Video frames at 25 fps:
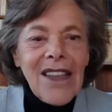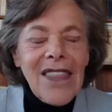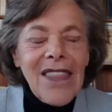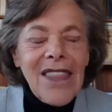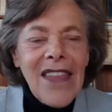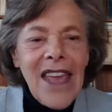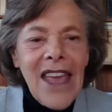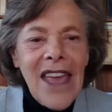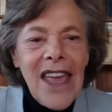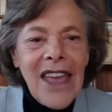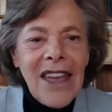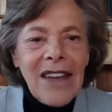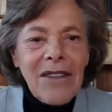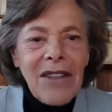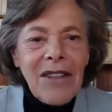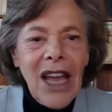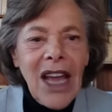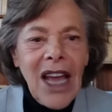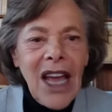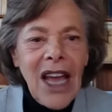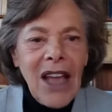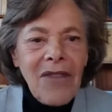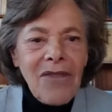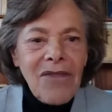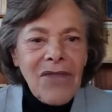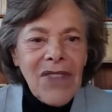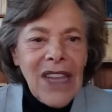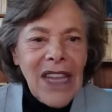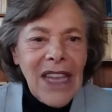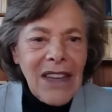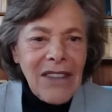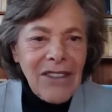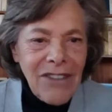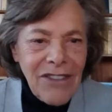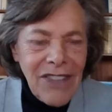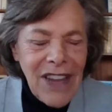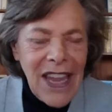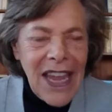that
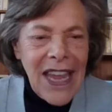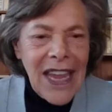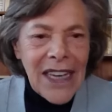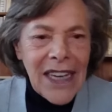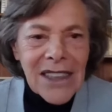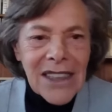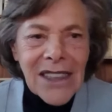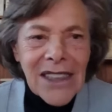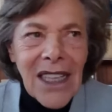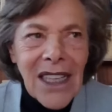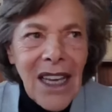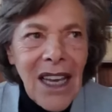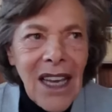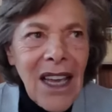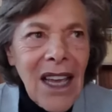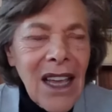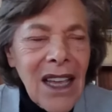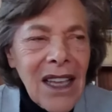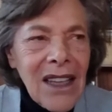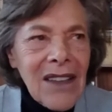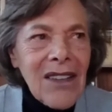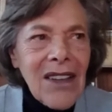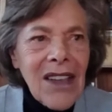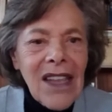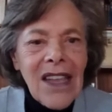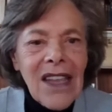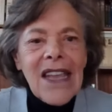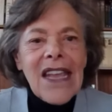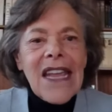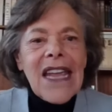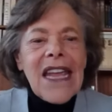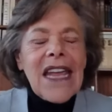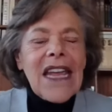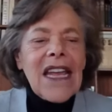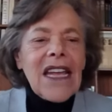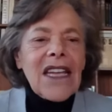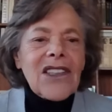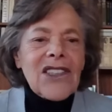in fact,
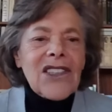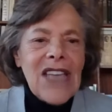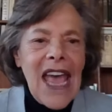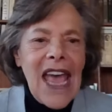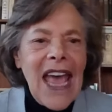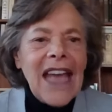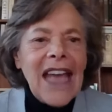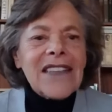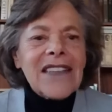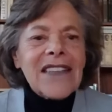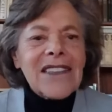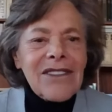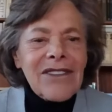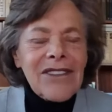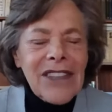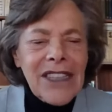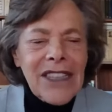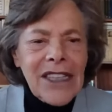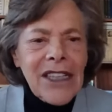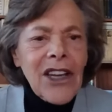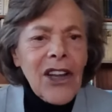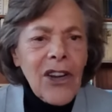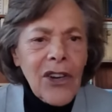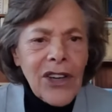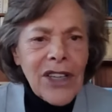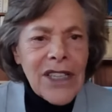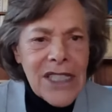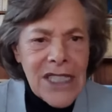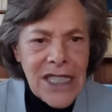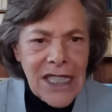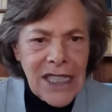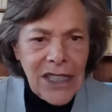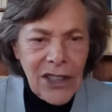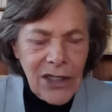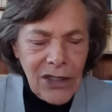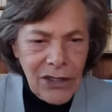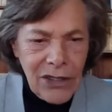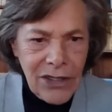it's actively
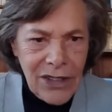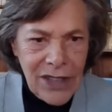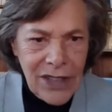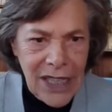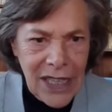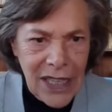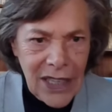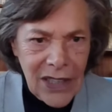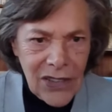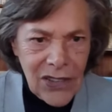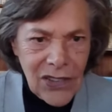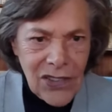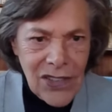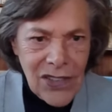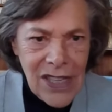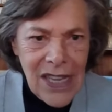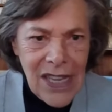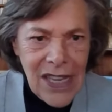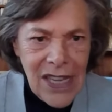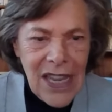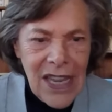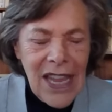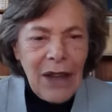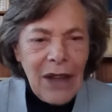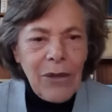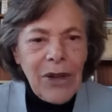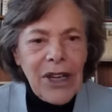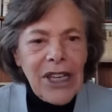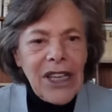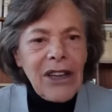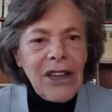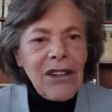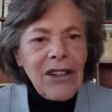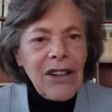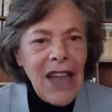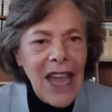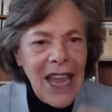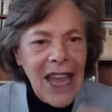noticing new things. And
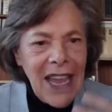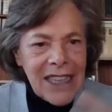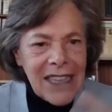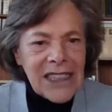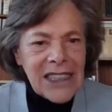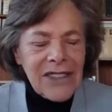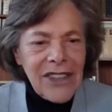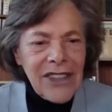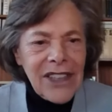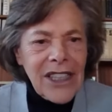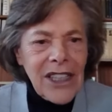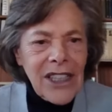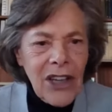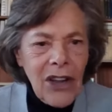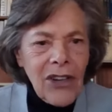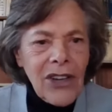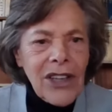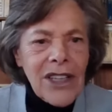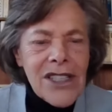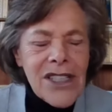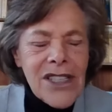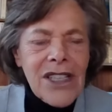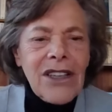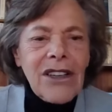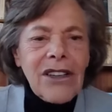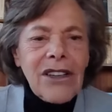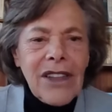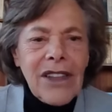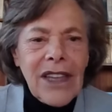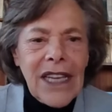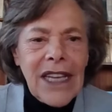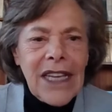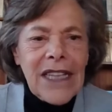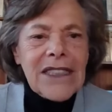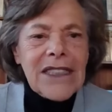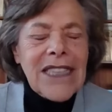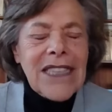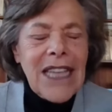when you actively notice new
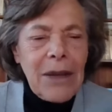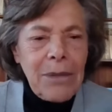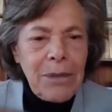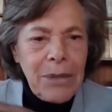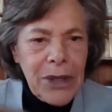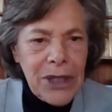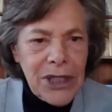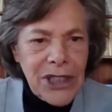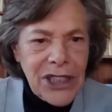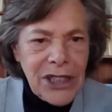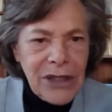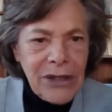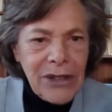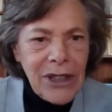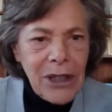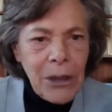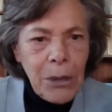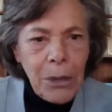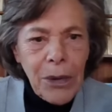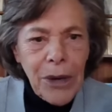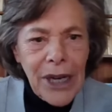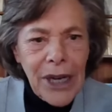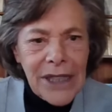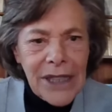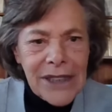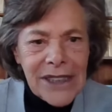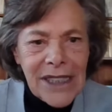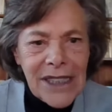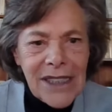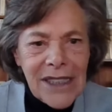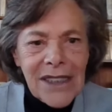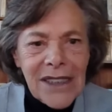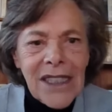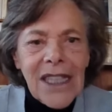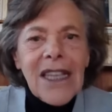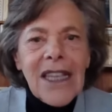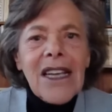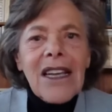things, that puts you in the
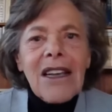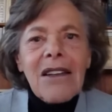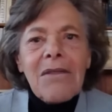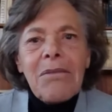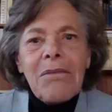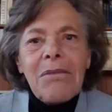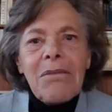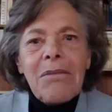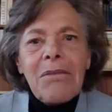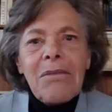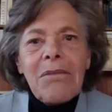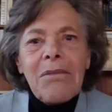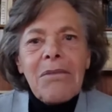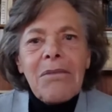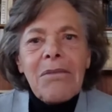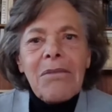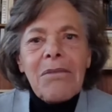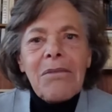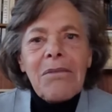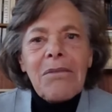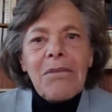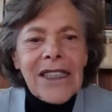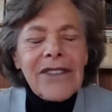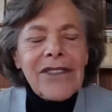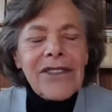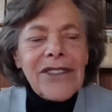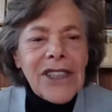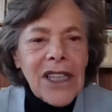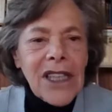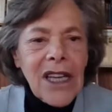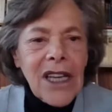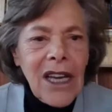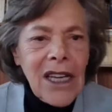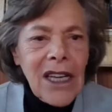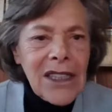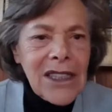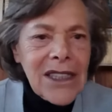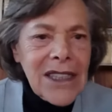present, makes you sensitive
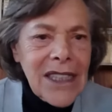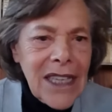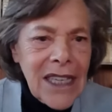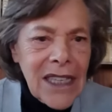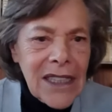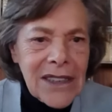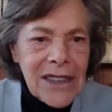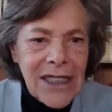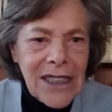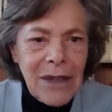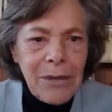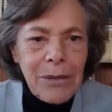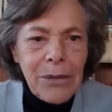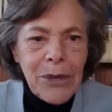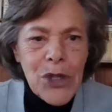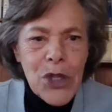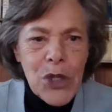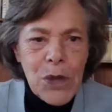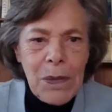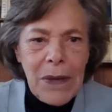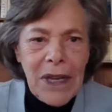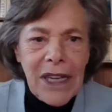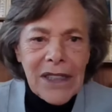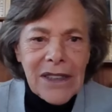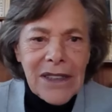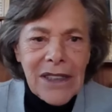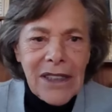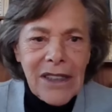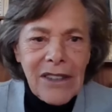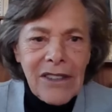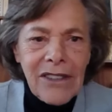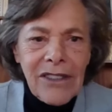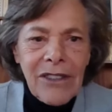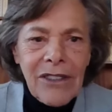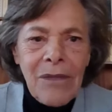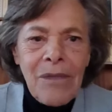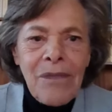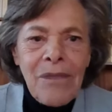to context and
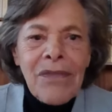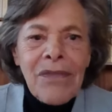perspective,